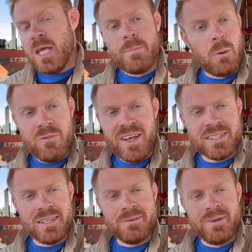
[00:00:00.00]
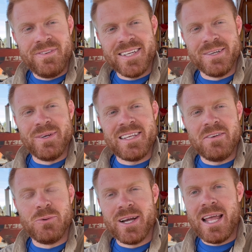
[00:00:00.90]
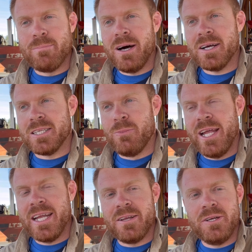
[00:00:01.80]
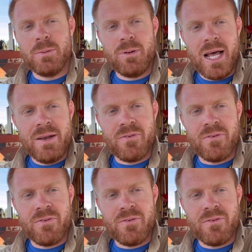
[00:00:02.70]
But we fixed it. We saved 28 bucks, and we get to use the blade